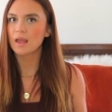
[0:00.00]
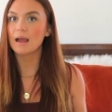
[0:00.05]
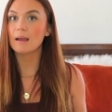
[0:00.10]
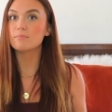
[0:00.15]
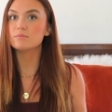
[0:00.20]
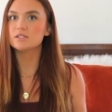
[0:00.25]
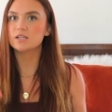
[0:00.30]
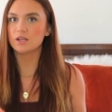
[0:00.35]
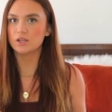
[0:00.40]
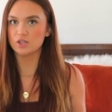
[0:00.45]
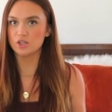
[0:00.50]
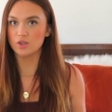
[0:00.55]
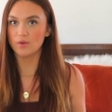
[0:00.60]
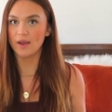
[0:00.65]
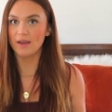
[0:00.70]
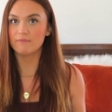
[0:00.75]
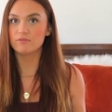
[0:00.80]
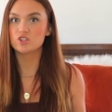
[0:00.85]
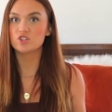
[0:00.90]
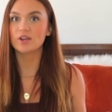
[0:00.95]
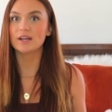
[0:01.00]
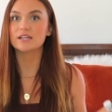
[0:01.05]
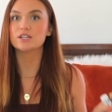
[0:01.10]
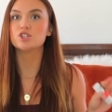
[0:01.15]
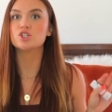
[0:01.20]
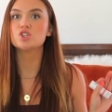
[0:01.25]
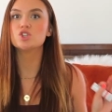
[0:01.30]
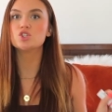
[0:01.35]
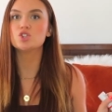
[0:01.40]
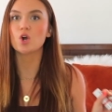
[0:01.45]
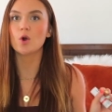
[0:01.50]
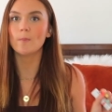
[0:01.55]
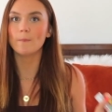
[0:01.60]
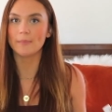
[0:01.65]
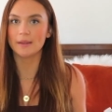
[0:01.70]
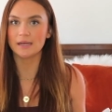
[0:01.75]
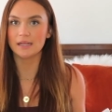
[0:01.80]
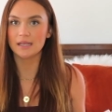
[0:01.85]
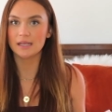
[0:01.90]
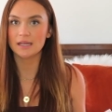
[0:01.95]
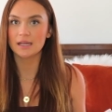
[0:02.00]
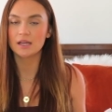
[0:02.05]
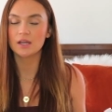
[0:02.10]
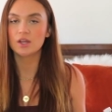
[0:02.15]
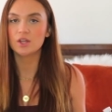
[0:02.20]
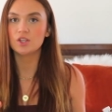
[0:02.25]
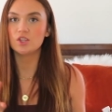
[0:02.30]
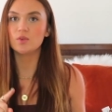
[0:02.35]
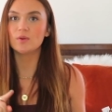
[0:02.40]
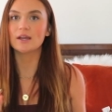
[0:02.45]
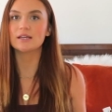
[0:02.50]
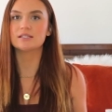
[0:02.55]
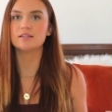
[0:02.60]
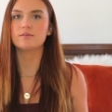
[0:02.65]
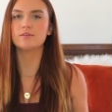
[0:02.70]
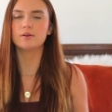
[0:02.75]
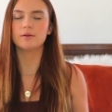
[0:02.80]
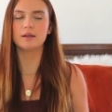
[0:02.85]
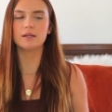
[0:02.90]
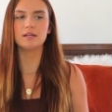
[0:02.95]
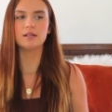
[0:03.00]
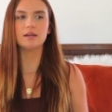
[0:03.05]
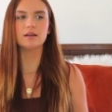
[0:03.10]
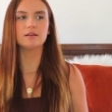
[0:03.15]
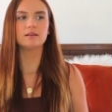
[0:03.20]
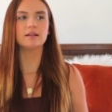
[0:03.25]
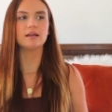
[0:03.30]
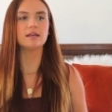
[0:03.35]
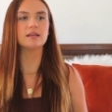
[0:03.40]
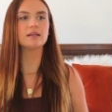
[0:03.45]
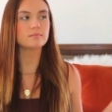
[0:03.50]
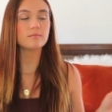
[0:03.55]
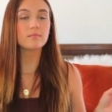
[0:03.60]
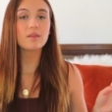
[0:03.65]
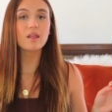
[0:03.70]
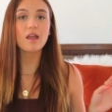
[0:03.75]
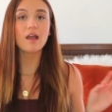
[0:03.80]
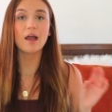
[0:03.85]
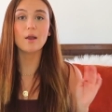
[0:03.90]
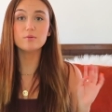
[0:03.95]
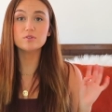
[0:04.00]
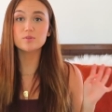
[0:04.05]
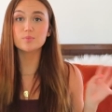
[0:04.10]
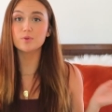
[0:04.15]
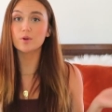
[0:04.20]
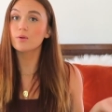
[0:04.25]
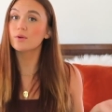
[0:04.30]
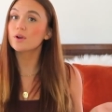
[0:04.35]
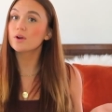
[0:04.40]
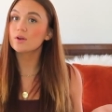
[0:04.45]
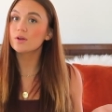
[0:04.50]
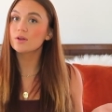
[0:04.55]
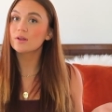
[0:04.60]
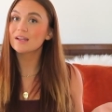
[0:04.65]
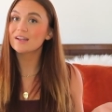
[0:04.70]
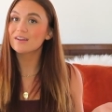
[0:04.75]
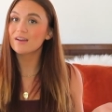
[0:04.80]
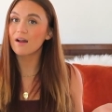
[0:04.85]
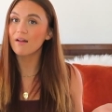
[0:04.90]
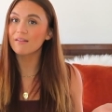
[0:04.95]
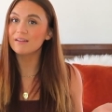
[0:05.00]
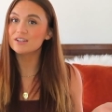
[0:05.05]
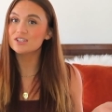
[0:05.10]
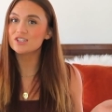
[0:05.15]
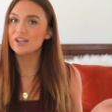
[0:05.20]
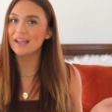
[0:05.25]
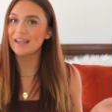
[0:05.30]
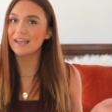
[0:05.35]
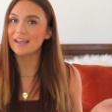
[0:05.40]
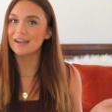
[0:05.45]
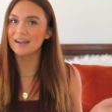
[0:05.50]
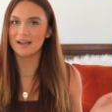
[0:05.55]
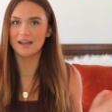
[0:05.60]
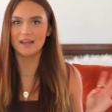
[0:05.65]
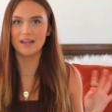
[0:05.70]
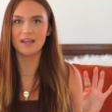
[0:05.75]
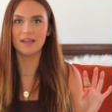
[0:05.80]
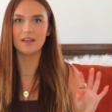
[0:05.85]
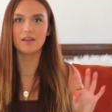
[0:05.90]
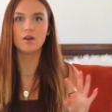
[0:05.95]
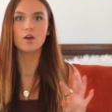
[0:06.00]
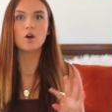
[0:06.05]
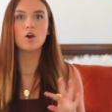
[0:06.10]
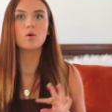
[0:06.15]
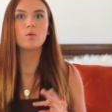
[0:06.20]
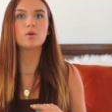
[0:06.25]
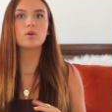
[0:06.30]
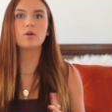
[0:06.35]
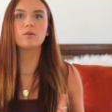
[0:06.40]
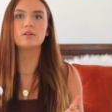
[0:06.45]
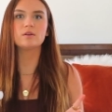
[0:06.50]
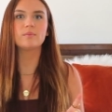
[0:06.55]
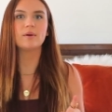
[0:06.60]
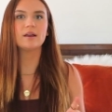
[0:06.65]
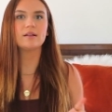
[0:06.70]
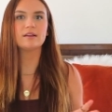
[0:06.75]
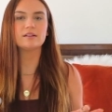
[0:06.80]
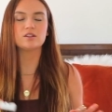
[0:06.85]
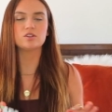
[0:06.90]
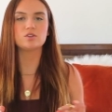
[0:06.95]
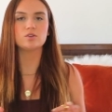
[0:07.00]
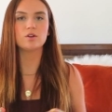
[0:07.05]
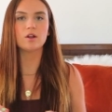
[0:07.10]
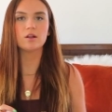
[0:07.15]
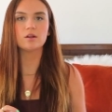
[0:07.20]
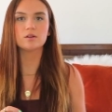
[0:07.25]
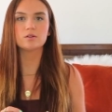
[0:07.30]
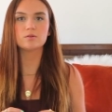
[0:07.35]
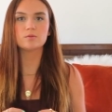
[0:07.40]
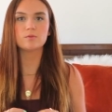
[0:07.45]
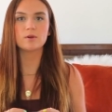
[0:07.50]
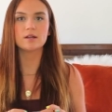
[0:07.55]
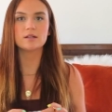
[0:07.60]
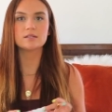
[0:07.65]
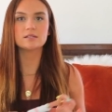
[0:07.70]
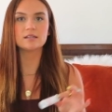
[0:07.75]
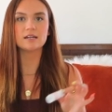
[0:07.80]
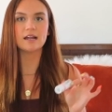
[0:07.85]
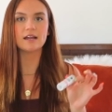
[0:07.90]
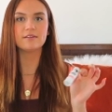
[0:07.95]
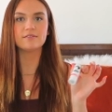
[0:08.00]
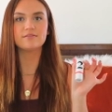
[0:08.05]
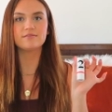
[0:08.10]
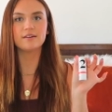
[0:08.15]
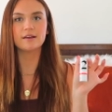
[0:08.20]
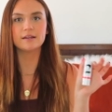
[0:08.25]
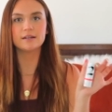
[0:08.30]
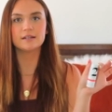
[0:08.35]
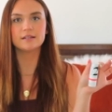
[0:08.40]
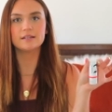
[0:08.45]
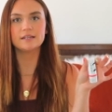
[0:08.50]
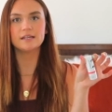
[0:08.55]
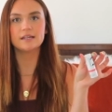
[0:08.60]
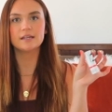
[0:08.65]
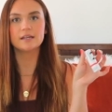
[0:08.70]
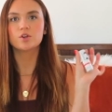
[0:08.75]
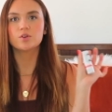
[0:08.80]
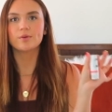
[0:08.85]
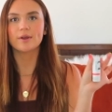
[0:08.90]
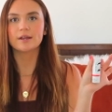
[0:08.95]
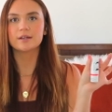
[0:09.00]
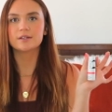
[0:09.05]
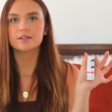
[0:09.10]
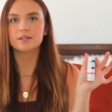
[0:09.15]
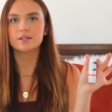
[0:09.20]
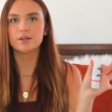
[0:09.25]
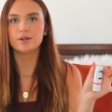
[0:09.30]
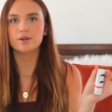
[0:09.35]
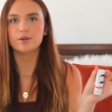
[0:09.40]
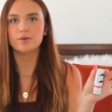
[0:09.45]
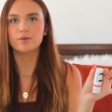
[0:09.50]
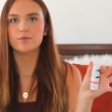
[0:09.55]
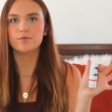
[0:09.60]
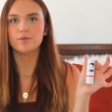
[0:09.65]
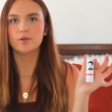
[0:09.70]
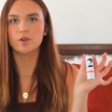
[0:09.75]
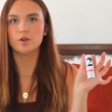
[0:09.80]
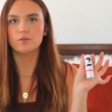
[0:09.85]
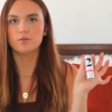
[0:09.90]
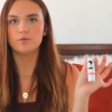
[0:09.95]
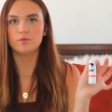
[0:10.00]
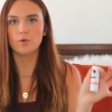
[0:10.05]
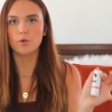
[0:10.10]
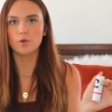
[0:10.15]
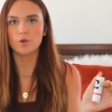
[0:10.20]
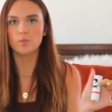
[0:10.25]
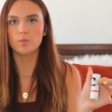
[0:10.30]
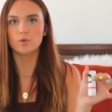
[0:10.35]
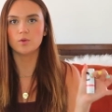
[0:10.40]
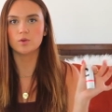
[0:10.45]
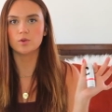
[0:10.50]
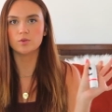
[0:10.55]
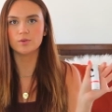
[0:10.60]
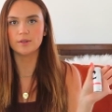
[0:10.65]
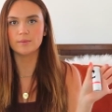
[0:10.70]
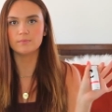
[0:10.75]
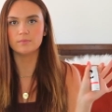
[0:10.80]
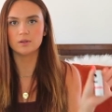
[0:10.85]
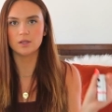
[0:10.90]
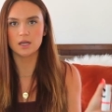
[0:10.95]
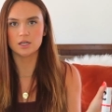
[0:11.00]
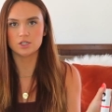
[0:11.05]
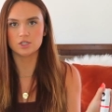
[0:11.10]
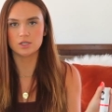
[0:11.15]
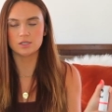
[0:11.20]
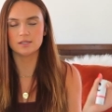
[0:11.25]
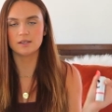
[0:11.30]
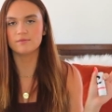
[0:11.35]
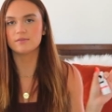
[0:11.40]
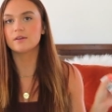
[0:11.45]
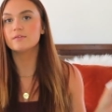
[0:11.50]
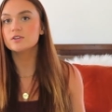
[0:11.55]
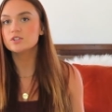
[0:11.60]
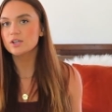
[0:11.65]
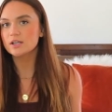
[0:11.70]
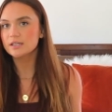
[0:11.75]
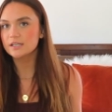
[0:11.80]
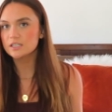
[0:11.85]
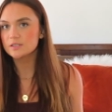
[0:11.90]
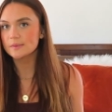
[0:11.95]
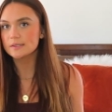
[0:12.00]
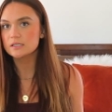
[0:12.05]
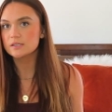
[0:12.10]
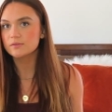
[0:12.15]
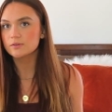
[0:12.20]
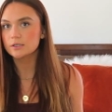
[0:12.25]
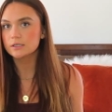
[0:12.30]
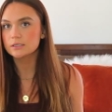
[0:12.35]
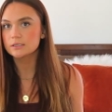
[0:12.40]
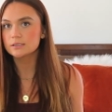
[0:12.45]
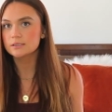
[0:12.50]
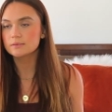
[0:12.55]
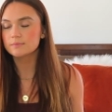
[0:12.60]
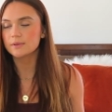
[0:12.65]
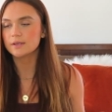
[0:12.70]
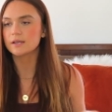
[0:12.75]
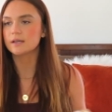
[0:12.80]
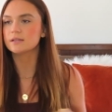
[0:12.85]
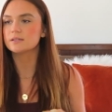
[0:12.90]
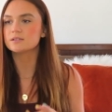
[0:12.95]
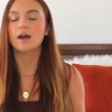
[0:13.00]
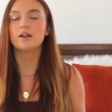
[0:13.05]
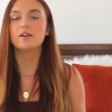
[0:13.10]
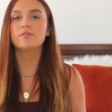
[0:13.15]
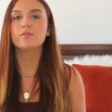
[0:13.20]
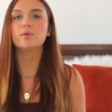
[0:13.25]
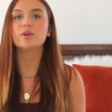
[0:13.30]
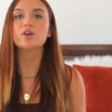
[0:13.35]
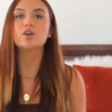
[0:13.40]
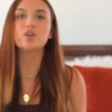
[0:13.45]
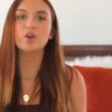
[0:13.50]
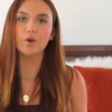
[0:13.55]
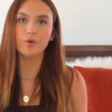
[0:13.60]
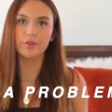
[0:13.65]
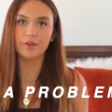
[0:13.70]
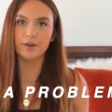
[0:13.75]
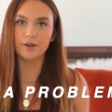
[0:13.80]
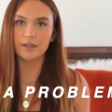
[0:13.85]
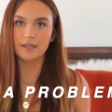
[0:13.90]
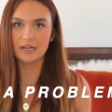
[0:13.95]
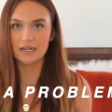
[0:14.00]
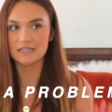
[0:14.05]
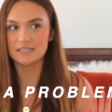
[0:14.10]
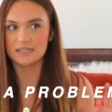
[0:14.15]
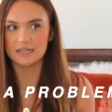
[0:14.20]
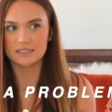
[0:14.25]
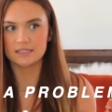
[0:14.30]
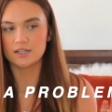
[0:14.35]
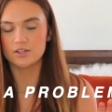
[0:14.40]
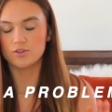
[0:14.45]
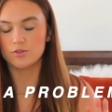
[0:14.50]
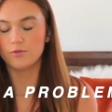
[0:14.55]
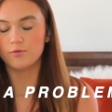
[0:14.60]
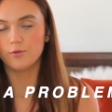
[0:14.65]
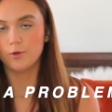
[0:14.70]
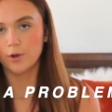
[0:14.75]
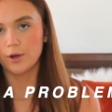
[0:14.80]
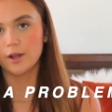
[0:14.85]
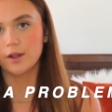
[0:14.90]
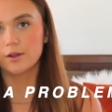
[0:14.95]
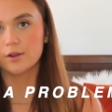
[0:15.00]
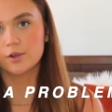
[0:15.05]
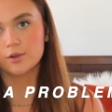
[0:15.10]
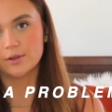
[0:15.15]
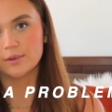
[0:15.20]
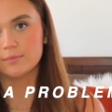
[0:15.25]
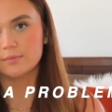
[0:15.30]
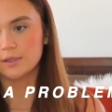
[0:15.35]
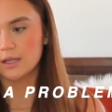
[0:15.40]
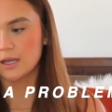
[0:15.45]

I'm telling you, I've tried so many. You guys have no idea. Like, I was a broke girl in college and I would only buy like the $2 ones and I have finally cracked the code for affordable cream blushes. I've never tried the expensive ones because I don't even want to go there and get addicted to a $40 cream